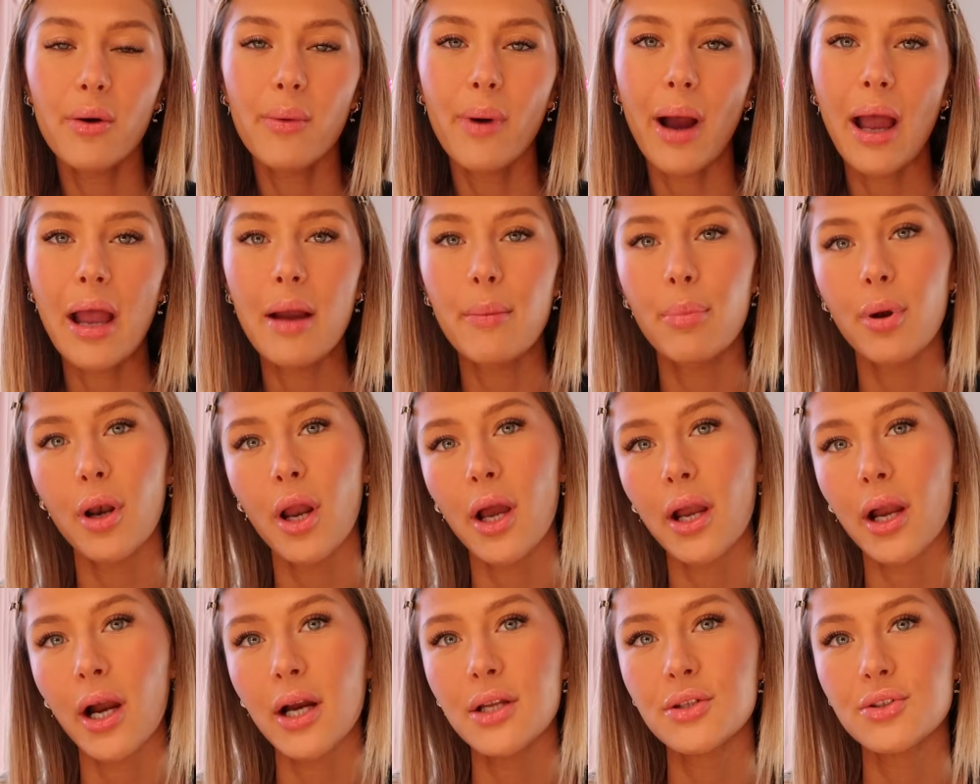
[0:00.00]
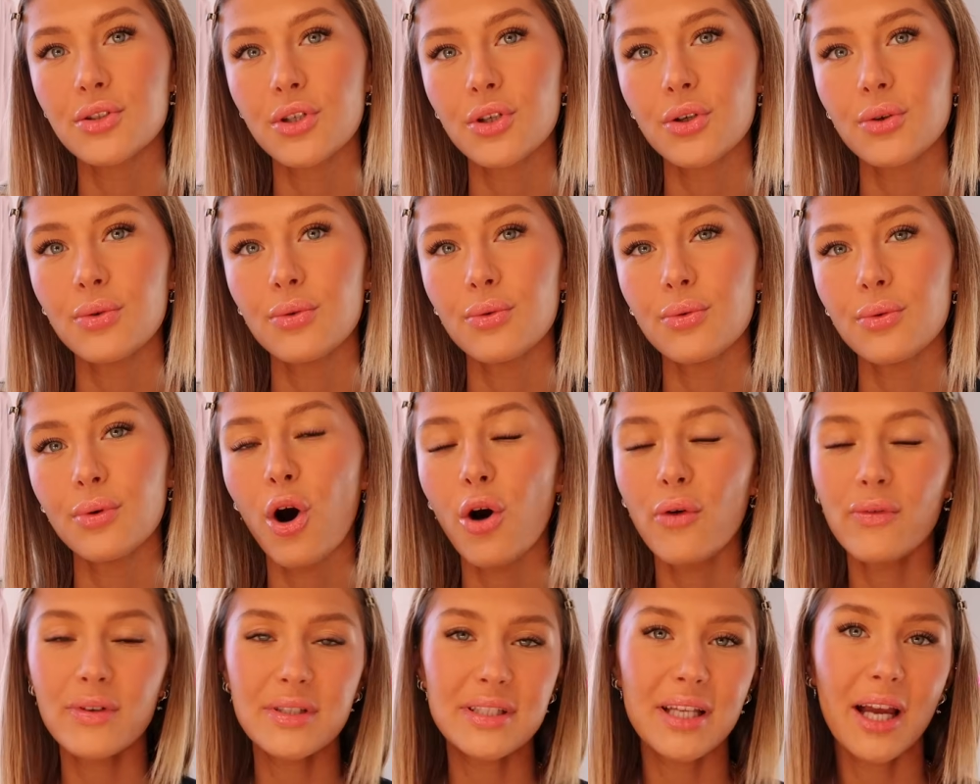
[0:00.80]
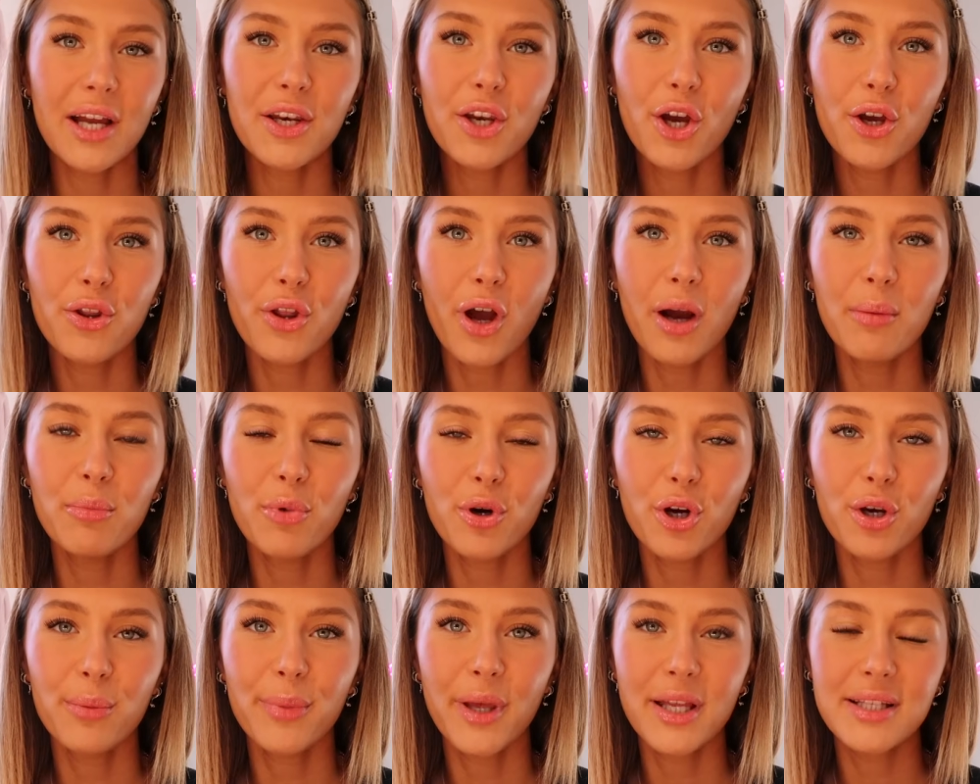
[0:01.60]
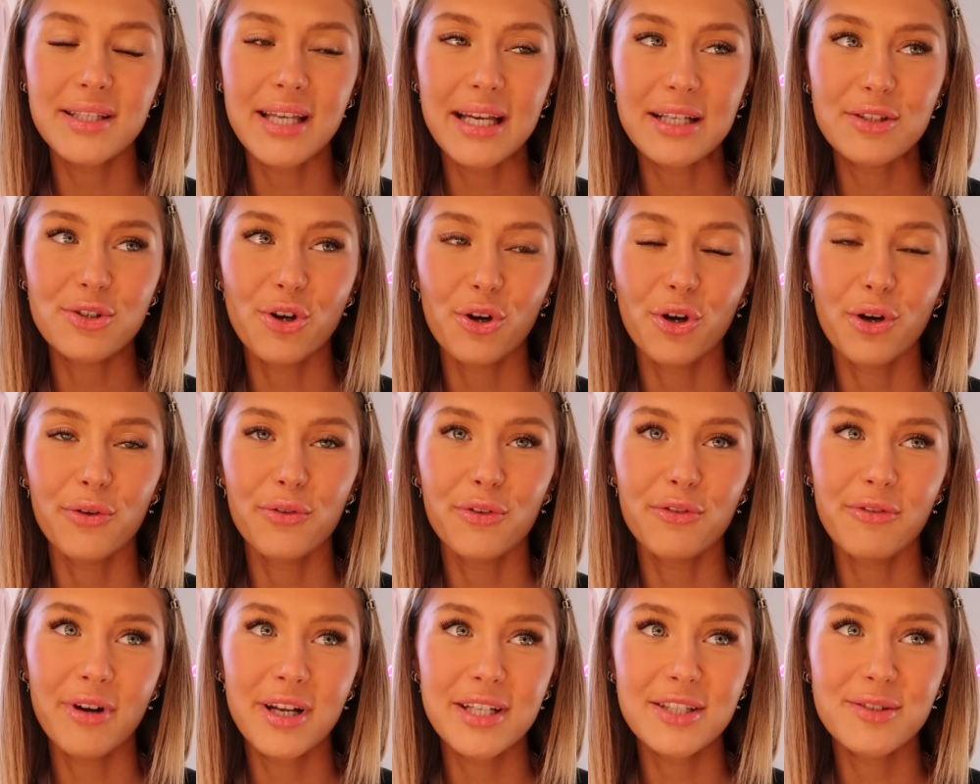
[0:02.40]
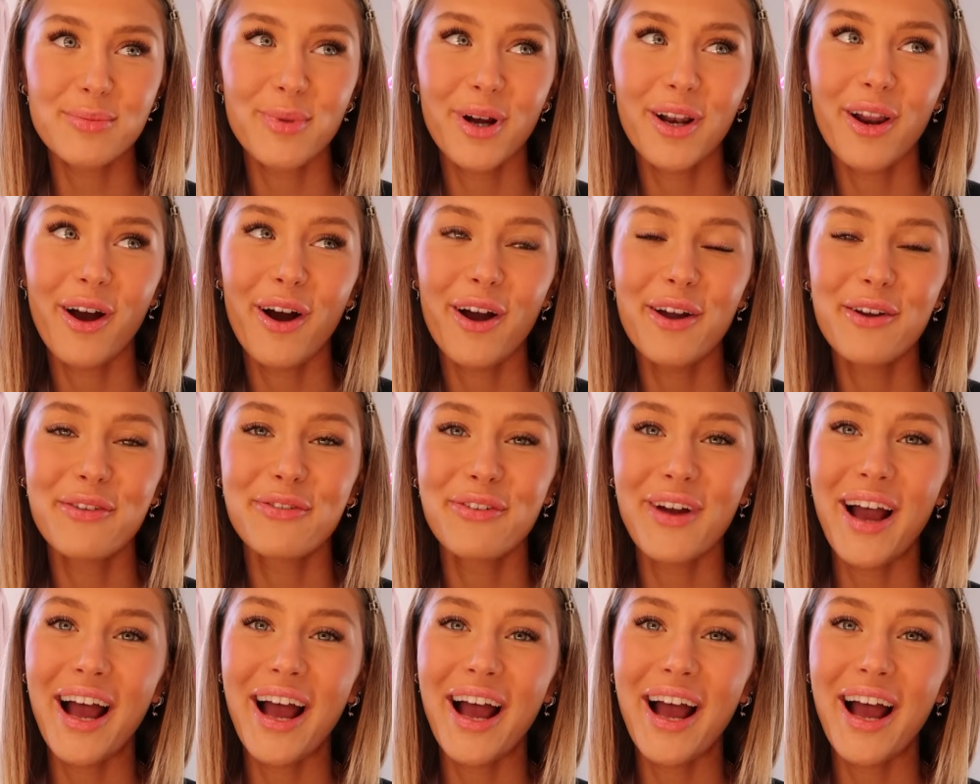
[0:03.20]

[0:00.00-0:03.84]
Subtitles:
away, but like I do, obviously I know that I'm not going to be a TikToker for the rest of my life.